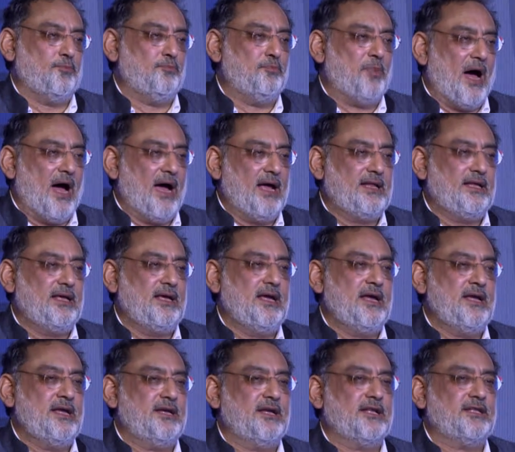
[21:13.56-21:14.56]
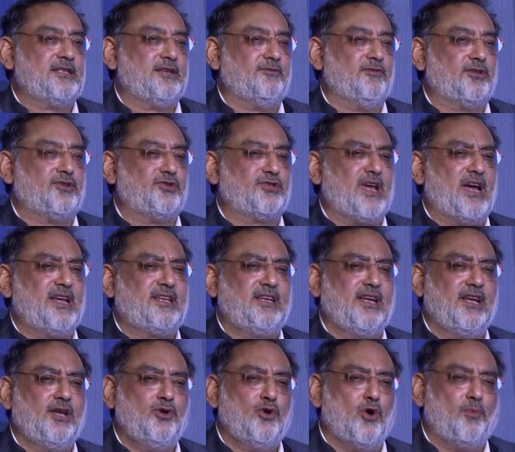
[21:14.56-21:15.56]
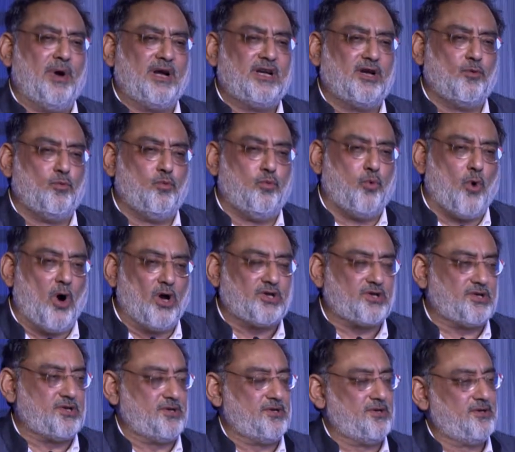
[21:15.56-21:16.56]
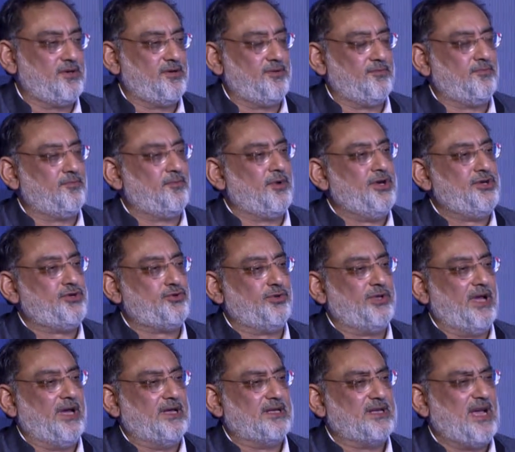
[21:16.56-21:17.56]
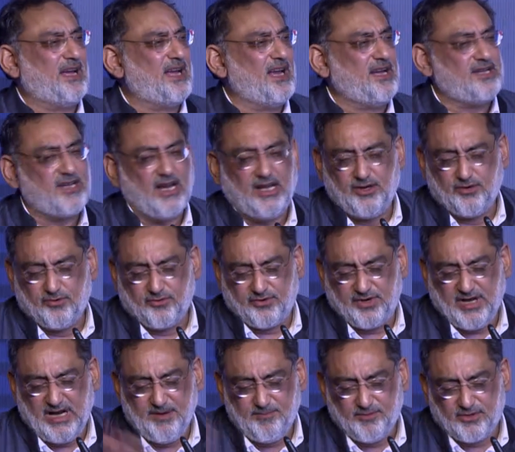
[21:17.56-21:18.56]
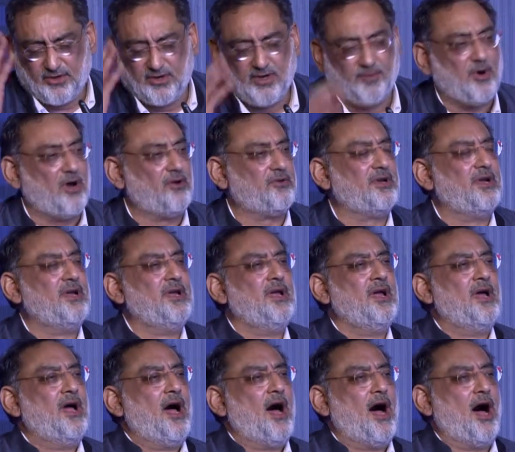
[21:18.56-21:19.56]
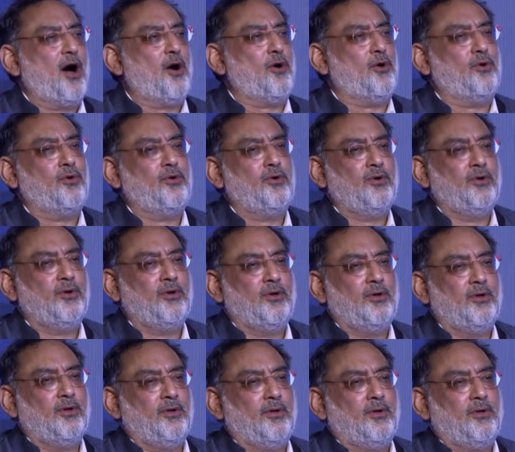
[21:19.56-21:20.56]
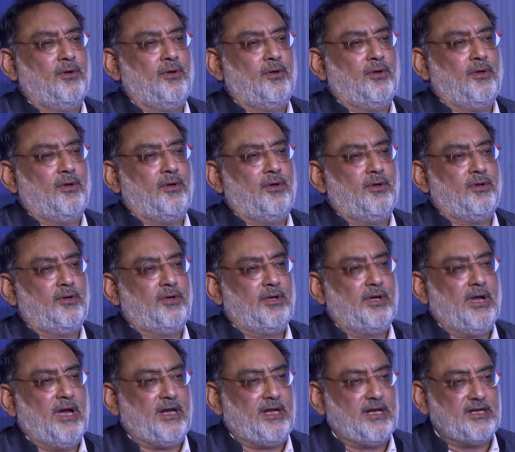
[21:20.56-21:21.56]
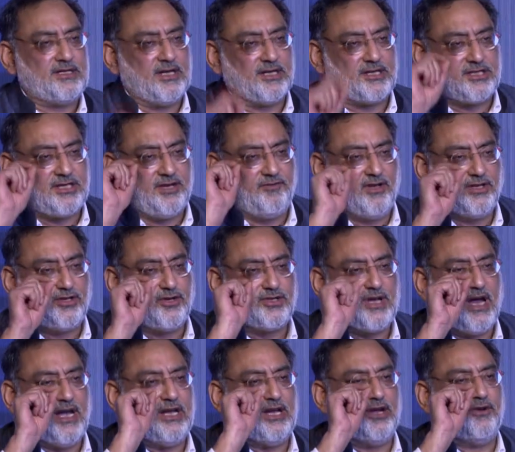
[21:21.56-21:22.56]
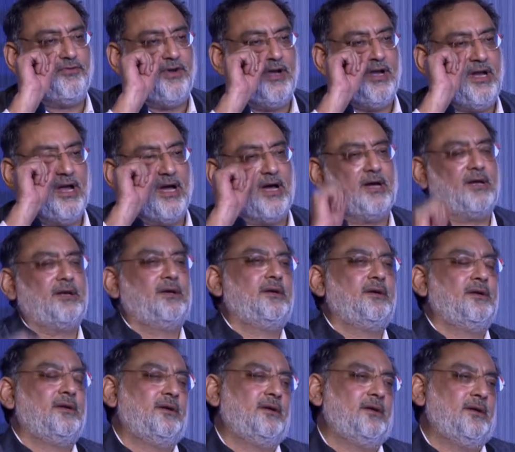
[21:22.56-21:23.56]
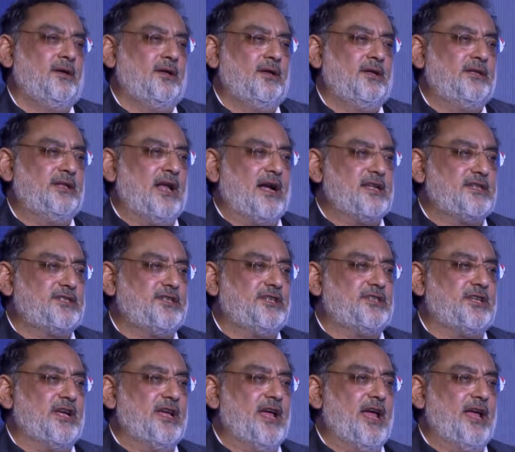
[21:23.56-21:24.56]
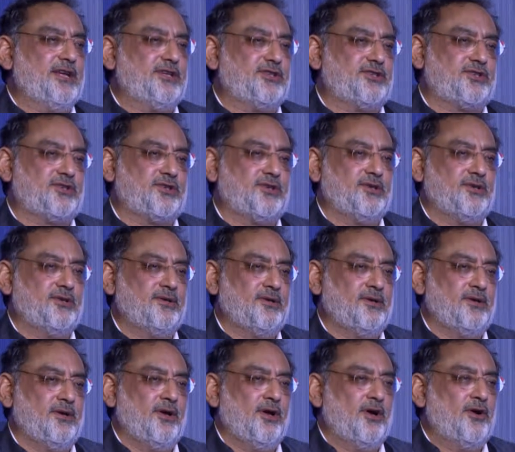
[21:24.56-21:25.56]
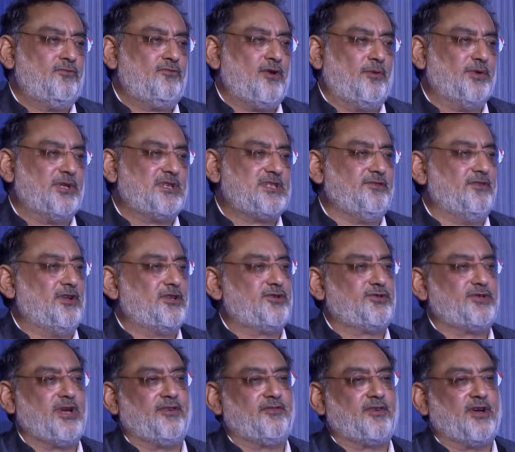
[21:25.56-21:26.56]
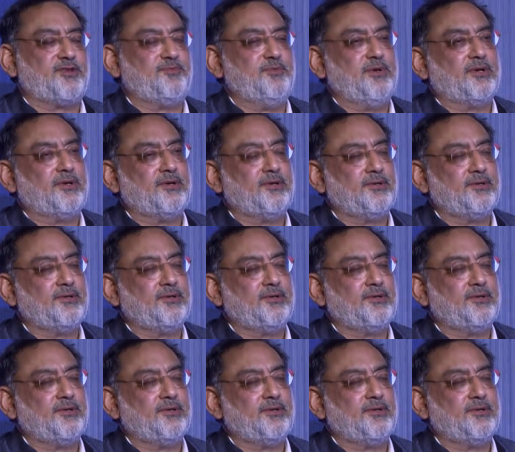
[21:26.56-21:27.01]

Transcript: by the Indian civil society, no matter what issue there is. I can tell you reams on about how it is the civil society of India that is disengaged from the civil society of Kashmir.